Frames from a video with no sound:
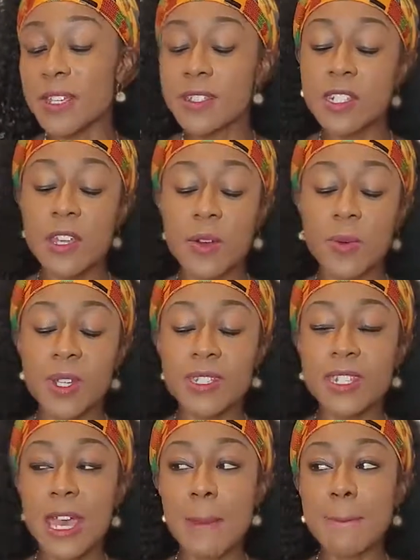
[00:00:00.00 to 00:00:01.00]
So what
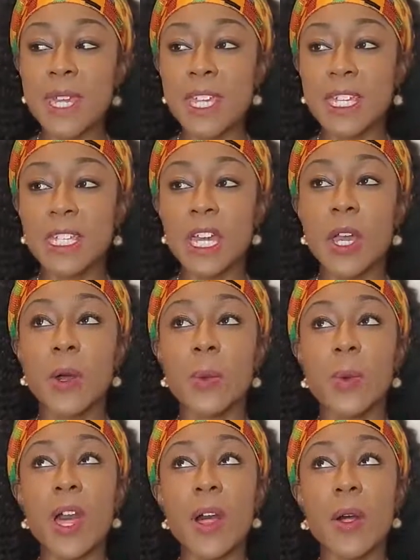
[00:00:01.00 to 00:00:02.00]
does that mean?
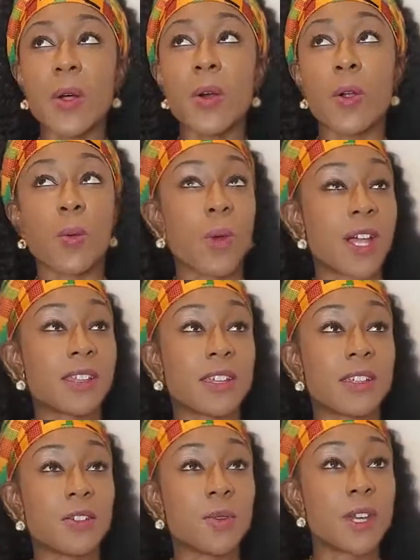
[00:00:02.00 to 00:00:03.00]
Well, or why do
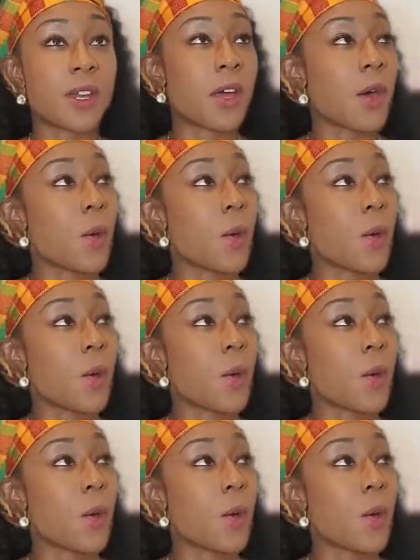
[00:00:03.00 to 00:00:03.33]
they do it?